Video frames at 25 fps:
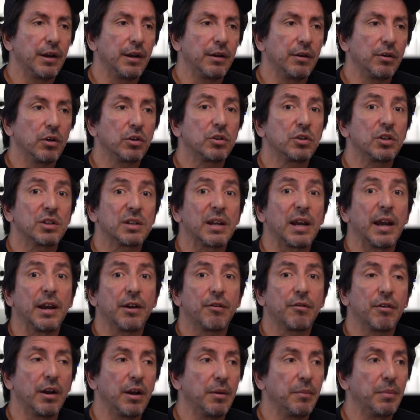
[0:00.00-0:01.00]
and not just a
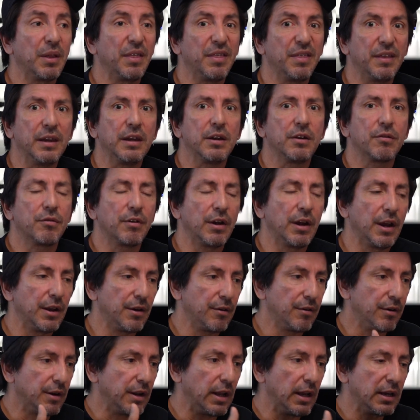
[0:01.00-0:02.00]
creator but the
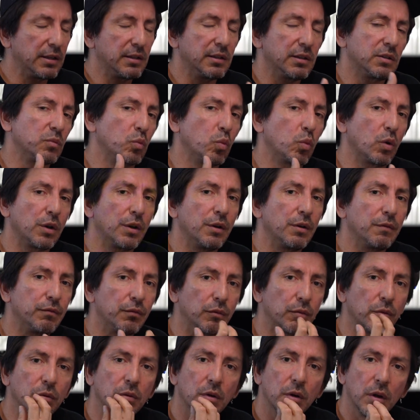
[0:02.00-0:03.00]
creator, and it has this
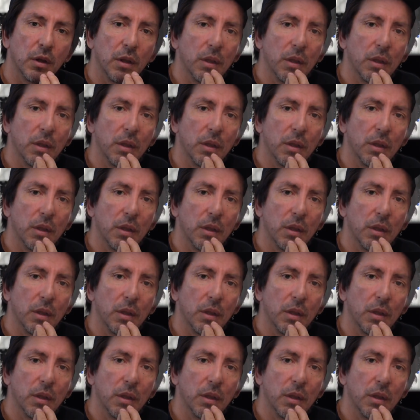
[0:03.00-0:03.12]
wonderful,